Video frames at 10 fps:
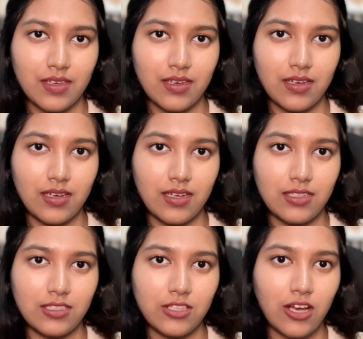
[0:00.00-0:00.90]
The
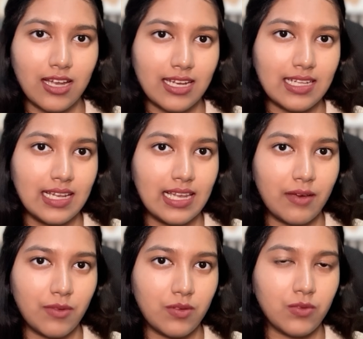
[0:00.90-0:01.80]
slot at
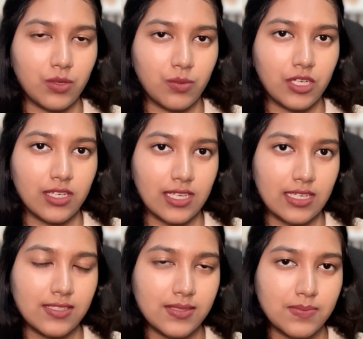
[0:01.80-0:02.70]
11 would work, yes.